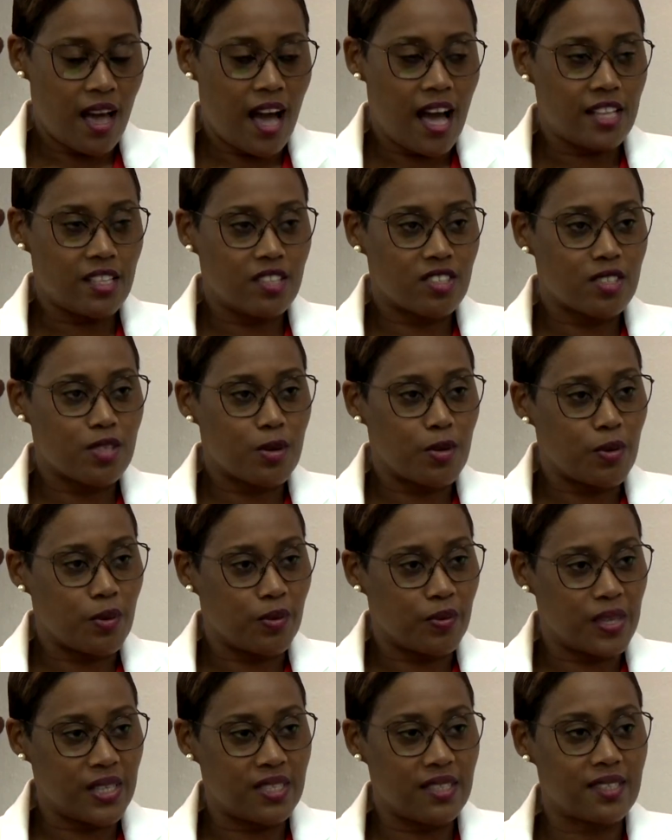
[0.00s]
And so
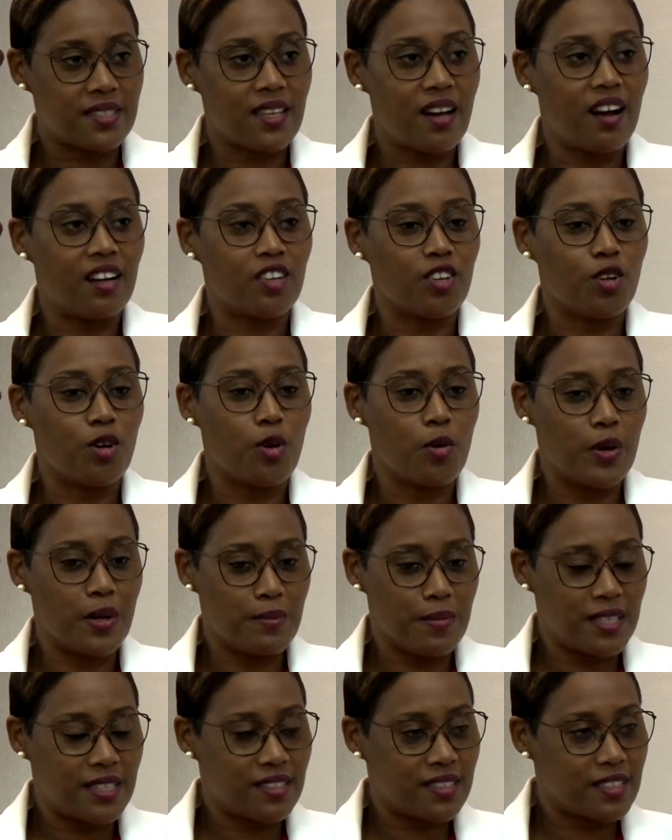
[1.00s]
it is
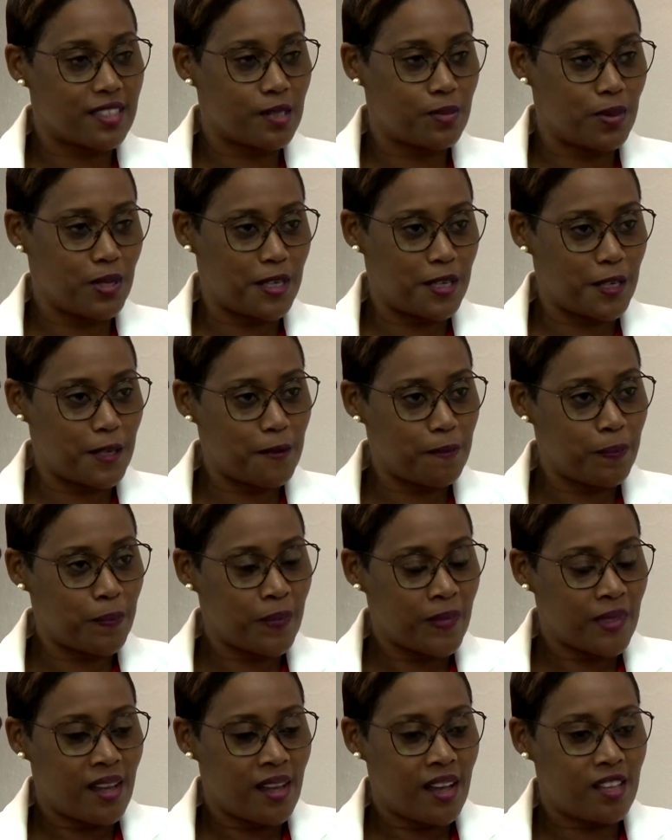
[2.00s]
ongoing, Mr. Speaker,
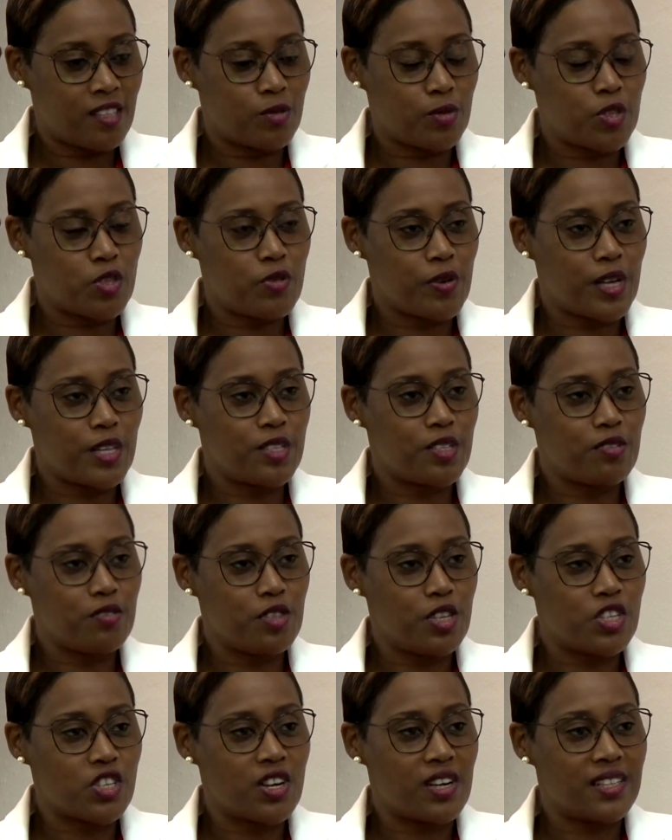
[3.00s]
as we try to
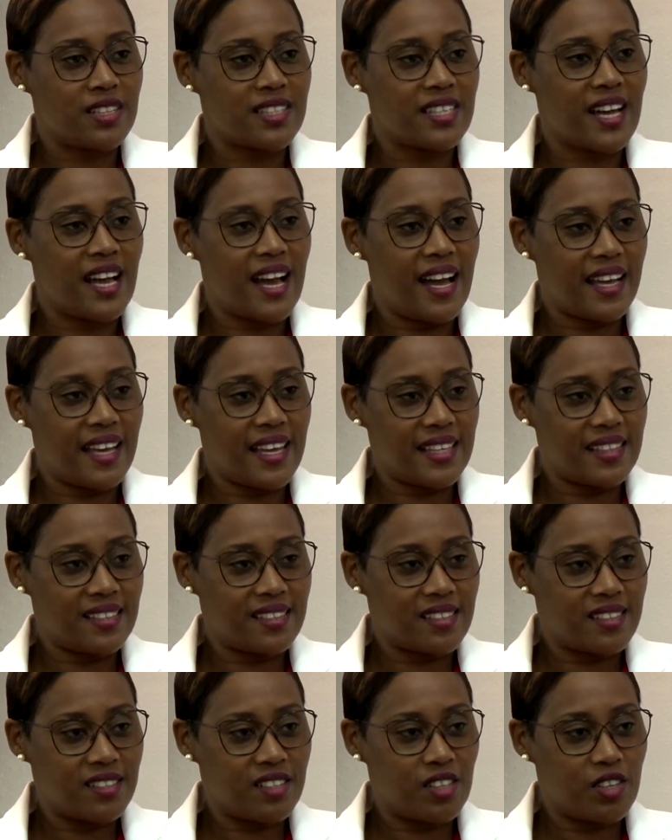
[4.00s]
reach our target
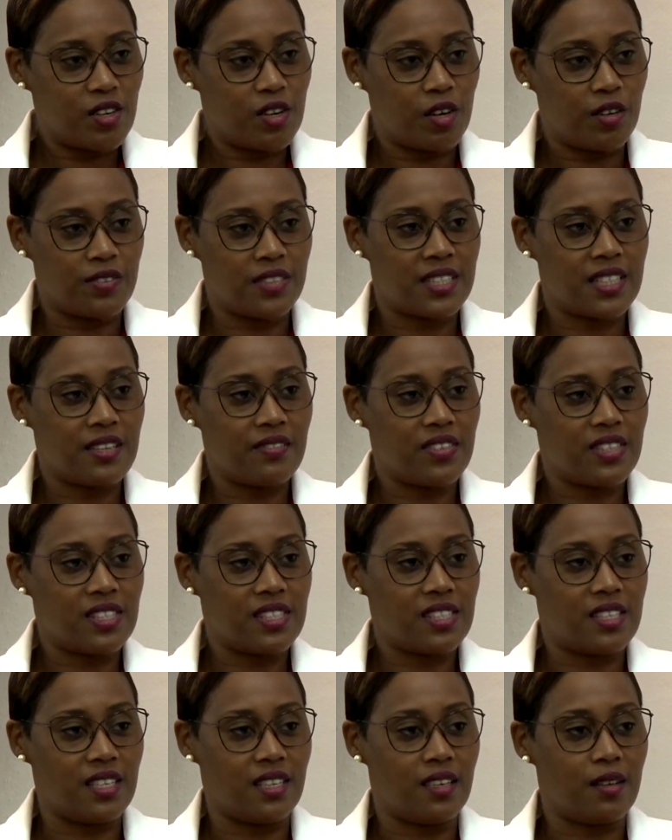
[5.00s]
of
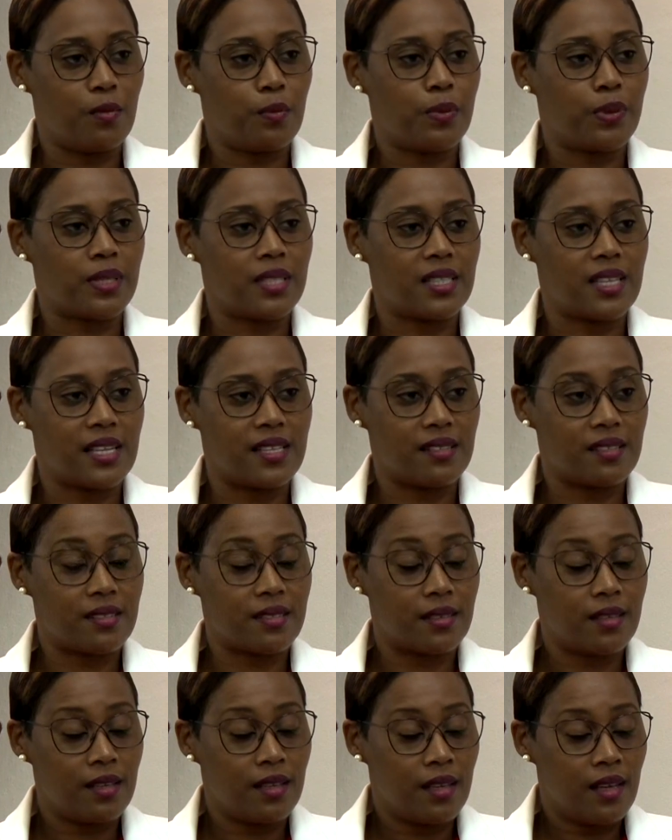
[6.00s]

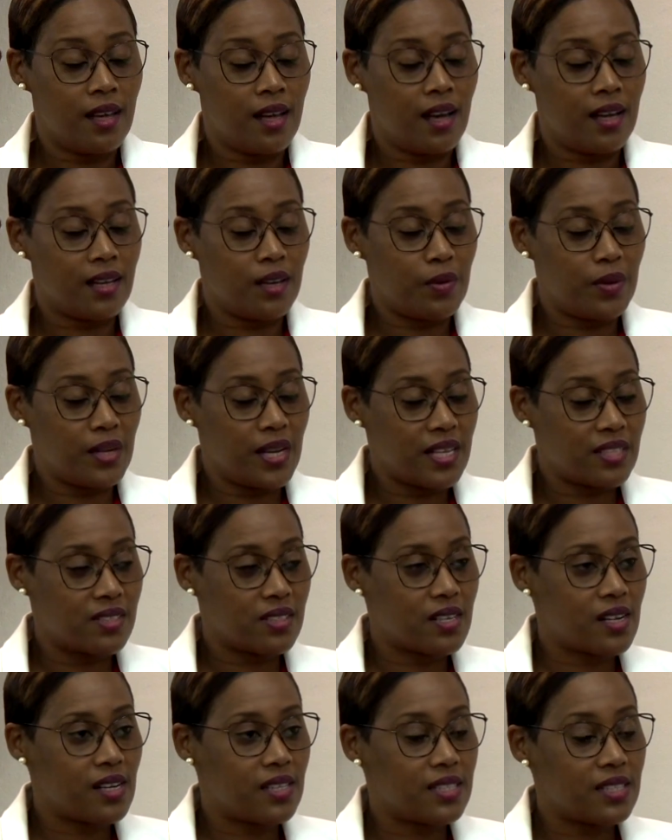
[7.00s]
70%. And I would like
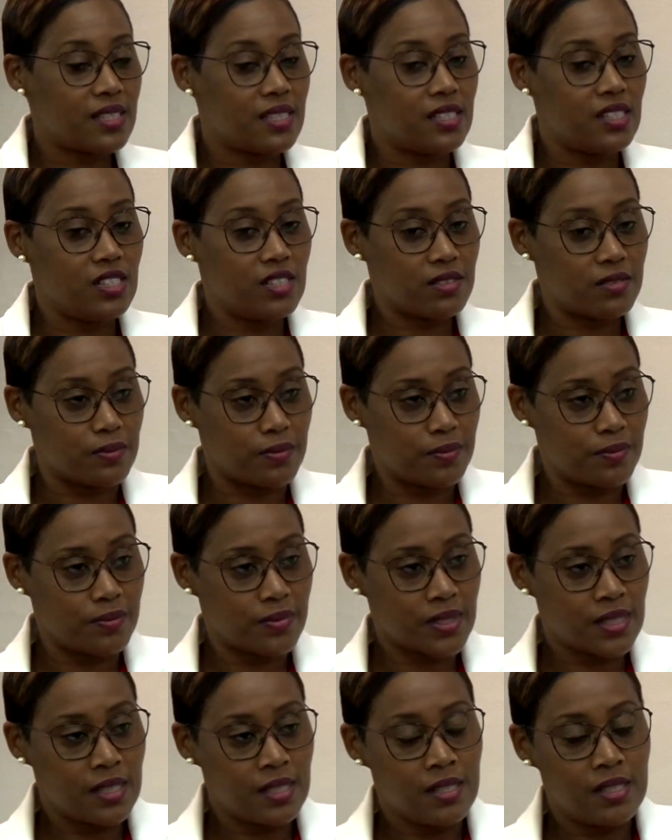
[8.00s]
to continue
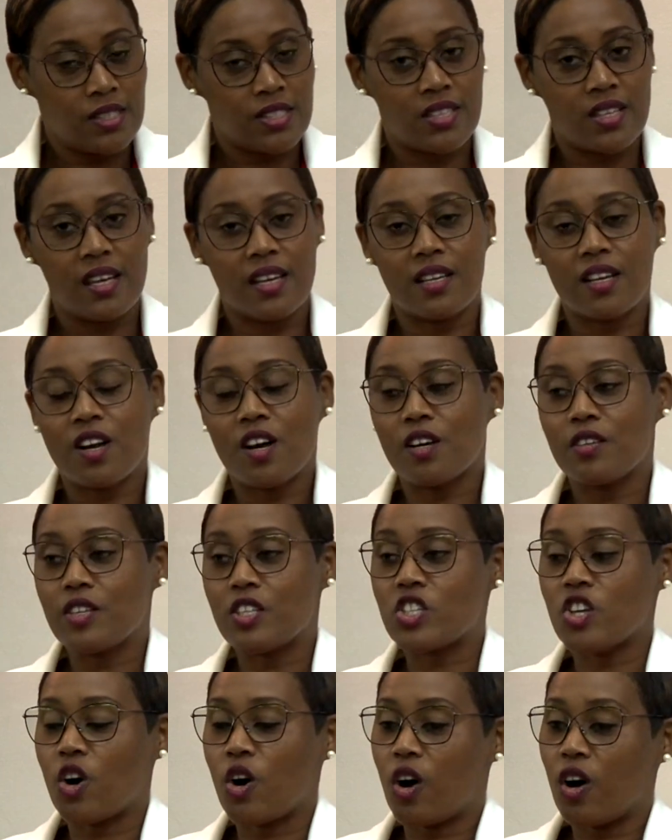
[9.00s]
to
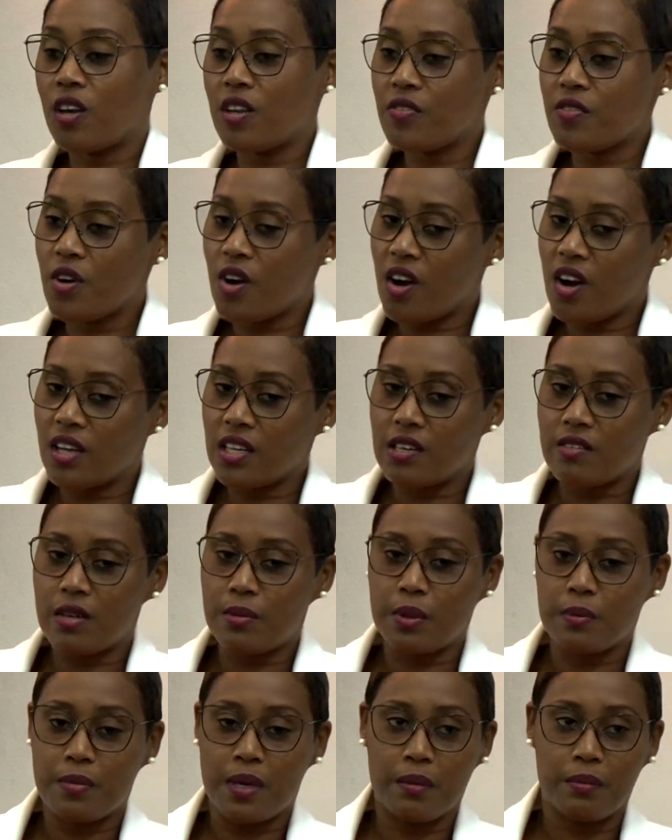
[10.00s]
encourage all of our
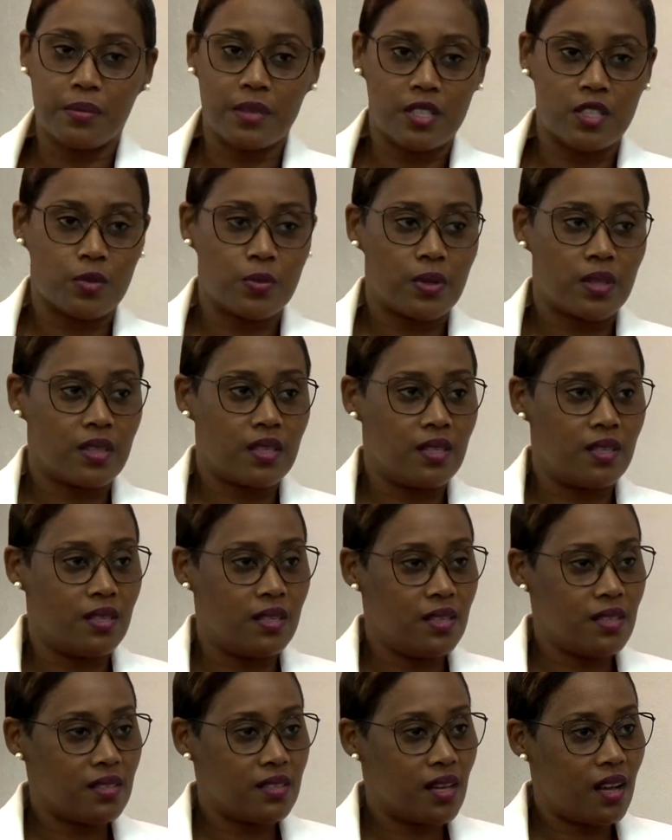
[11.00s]
honourable members within
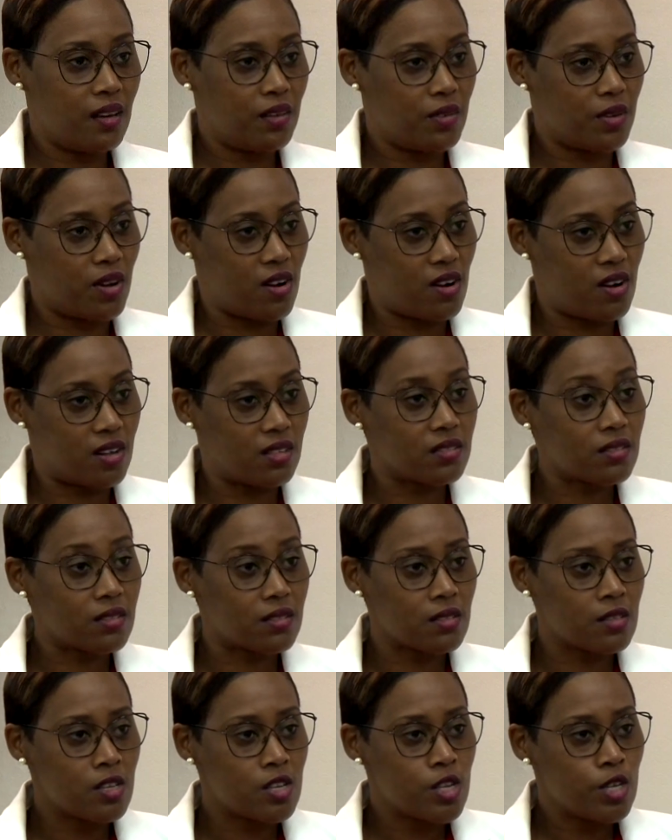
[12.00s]
these hallowed
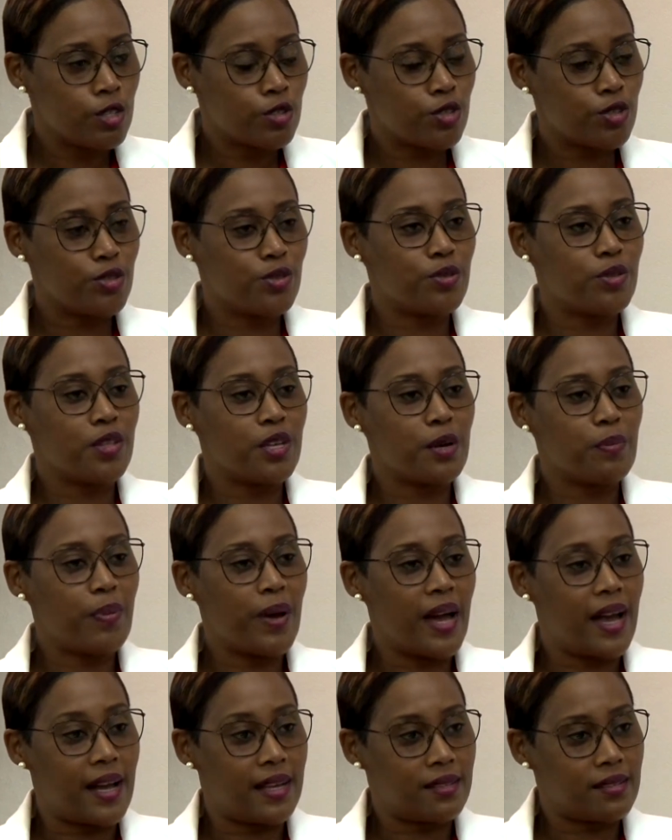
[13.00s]
halls to do their
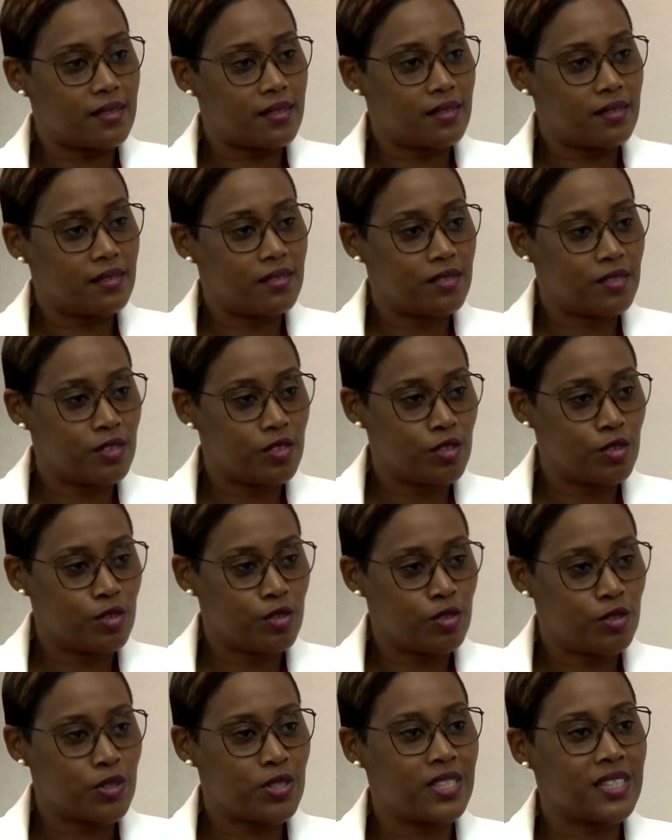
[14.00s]
part
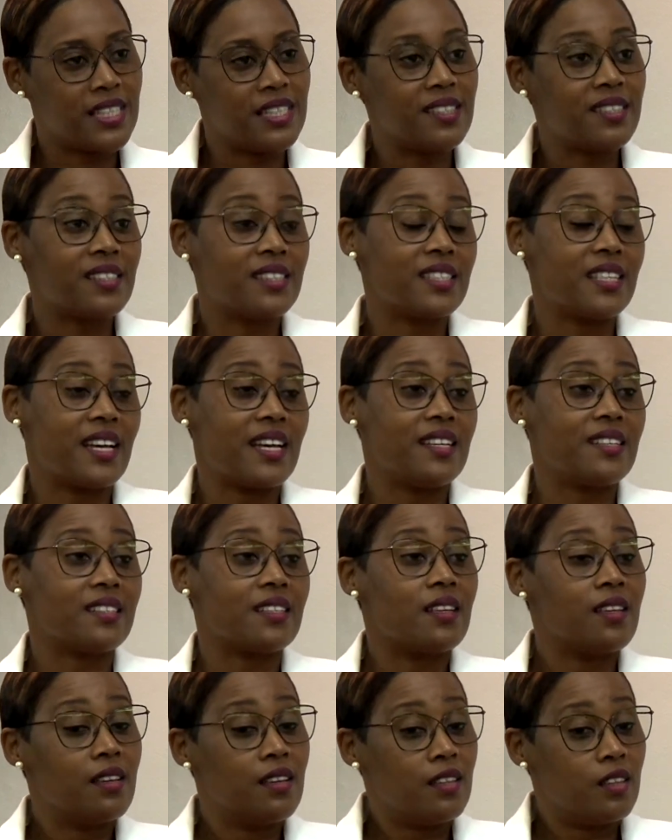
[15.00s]
to
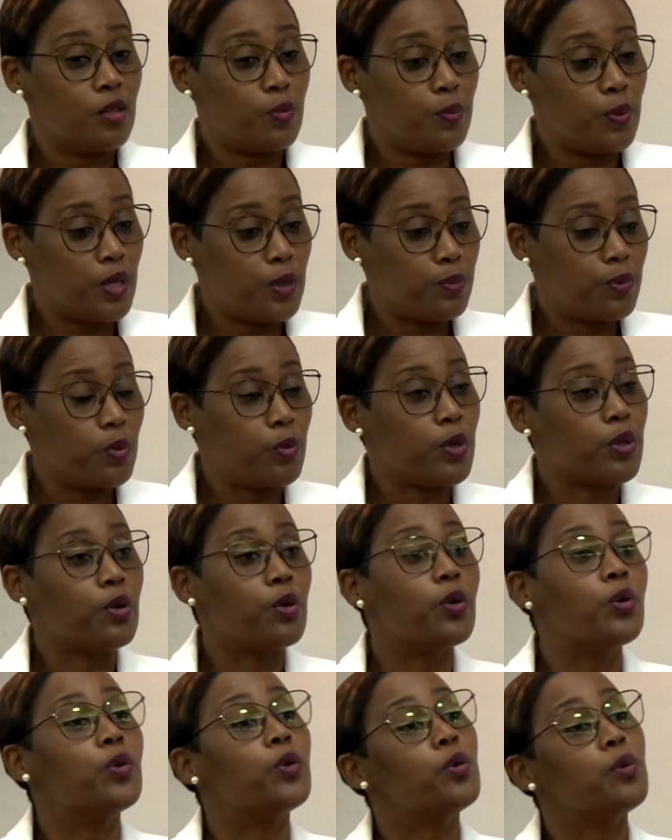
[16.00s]
sensitise the people
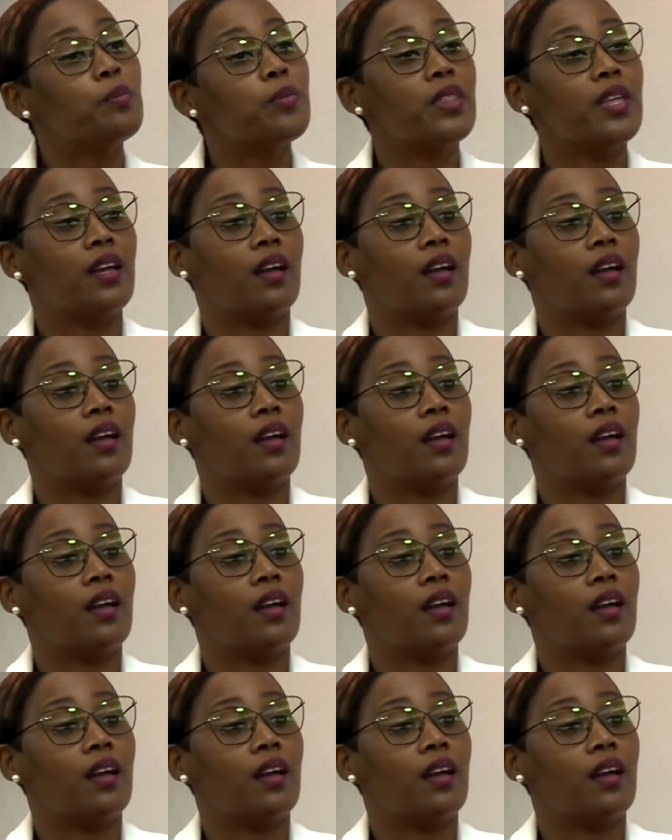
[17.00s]
with whom